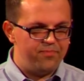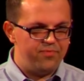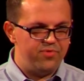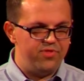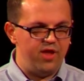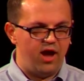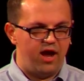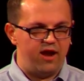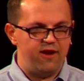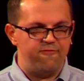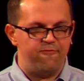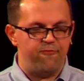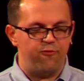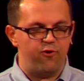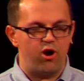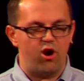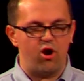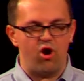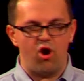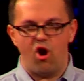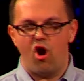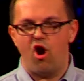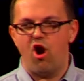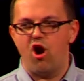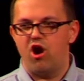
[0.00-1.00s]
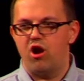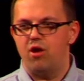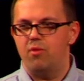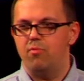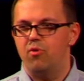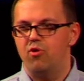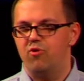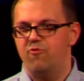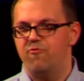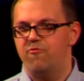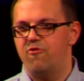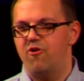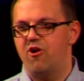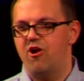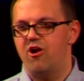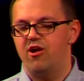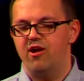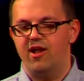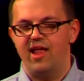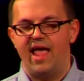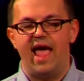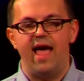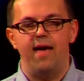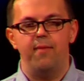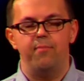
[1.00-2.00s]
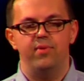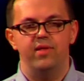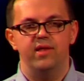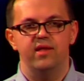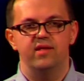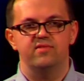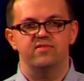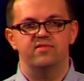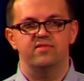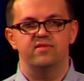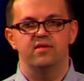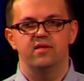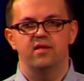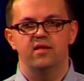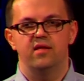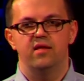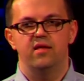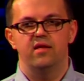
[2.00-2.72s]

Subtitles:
done for our harm or for our unhappiness.